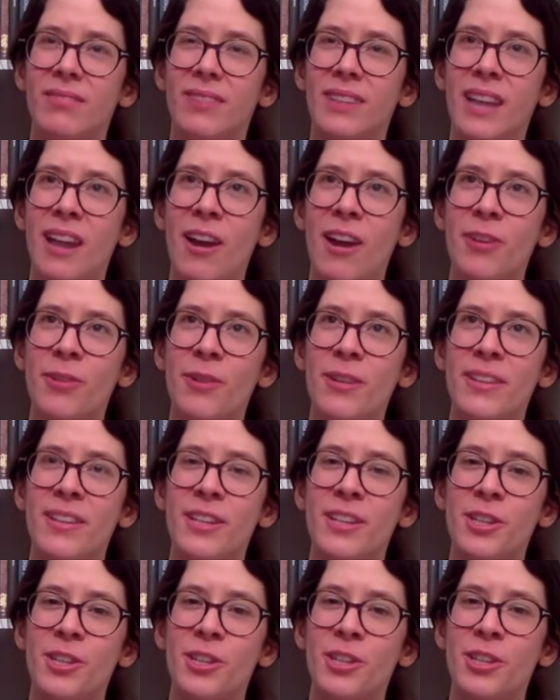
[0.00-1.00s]

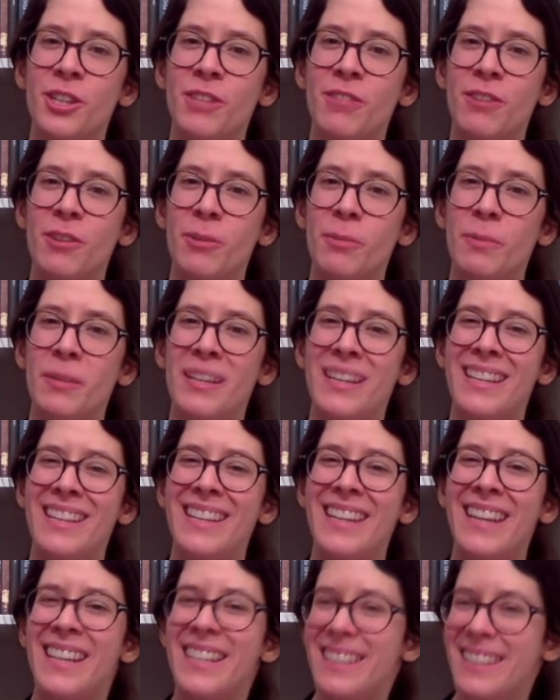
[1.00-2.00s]
characterization just felt a bit
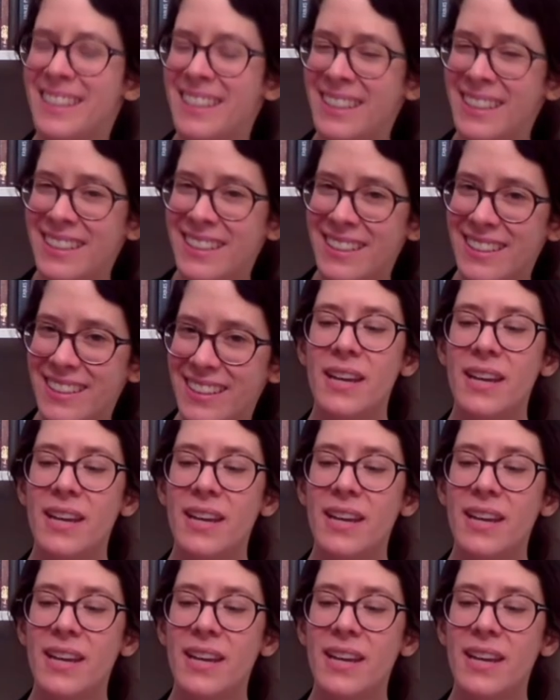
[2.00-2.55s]
dated.